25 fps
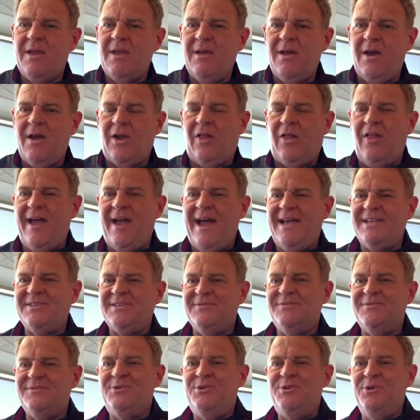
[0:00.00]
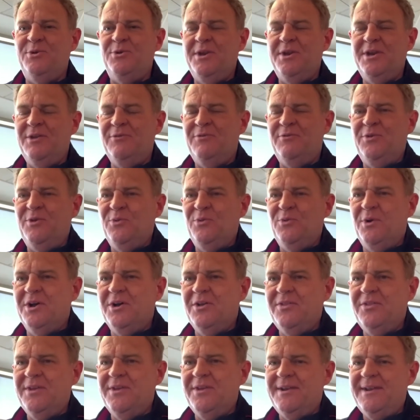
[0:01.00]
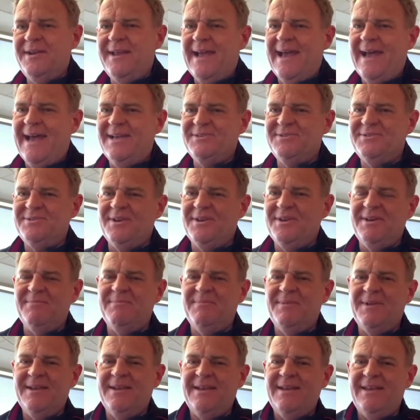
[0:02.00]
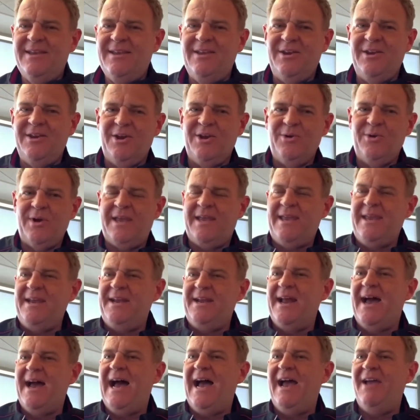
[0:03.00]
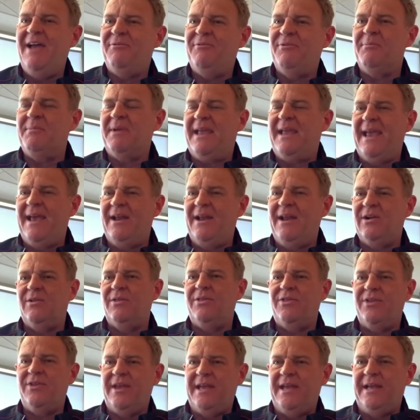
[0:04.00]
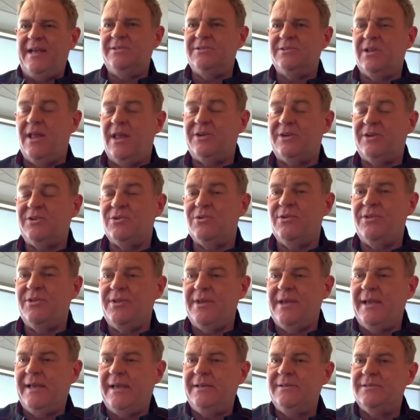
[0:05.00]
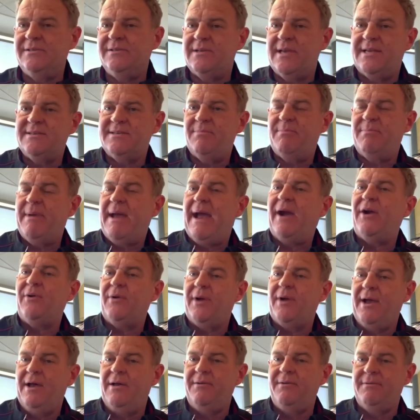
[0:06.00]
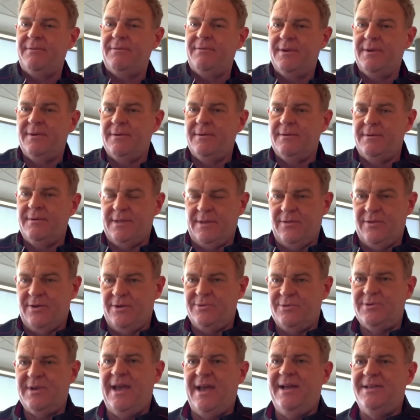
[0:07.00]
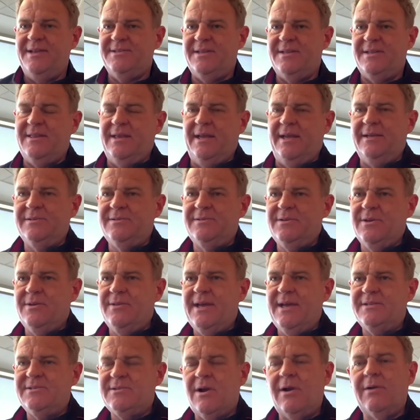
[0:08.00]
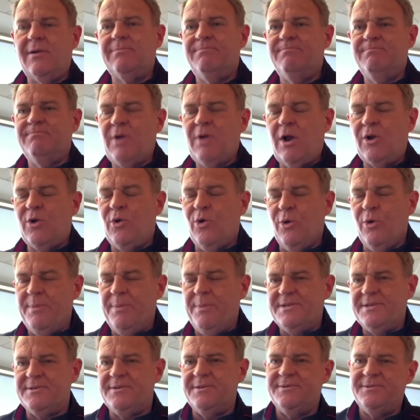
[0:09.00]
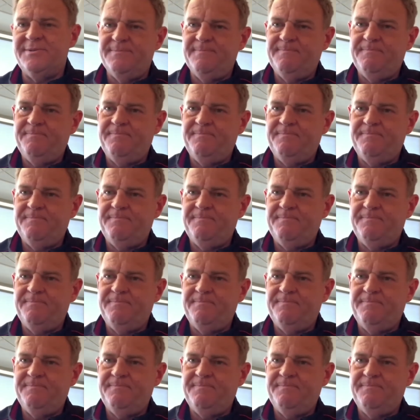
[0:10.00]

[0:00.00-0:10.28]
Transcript: a class of student, if you will, that has a keen eye for mechanical things, electrical things, has a background in those kinds of things. So that's our core business.